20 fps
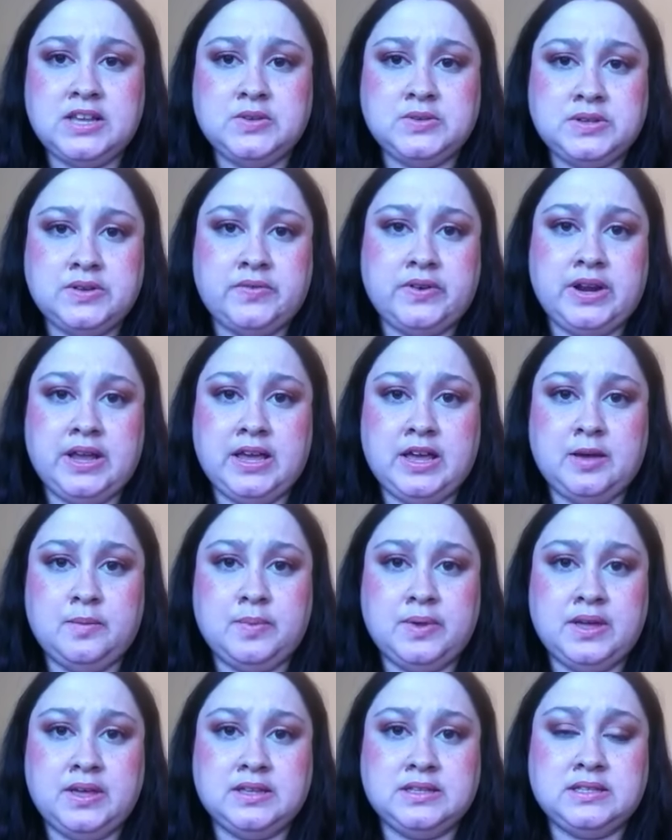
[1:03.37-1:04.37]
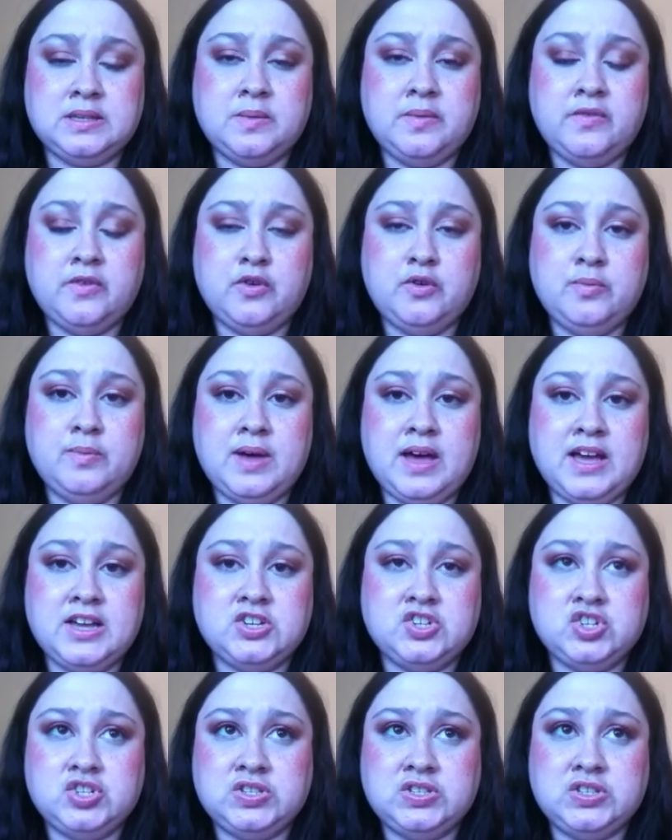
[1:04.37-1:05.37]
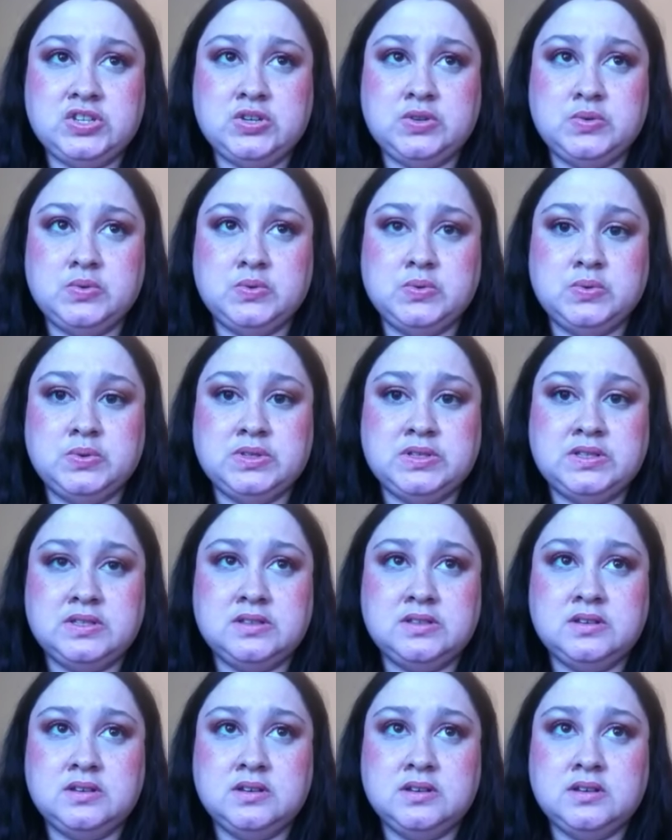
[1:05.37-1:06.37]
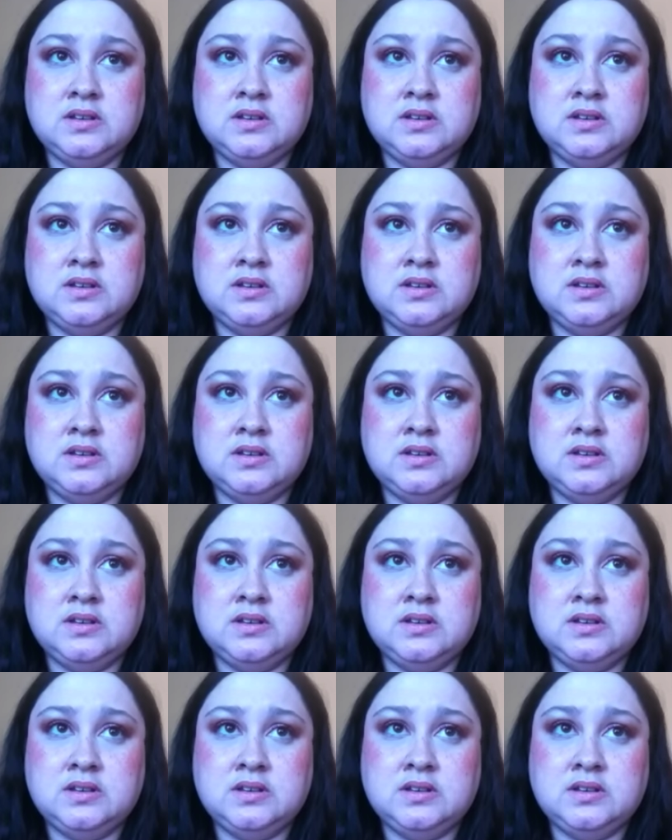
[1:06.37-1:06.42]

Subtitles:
I use every day, but some of them I just use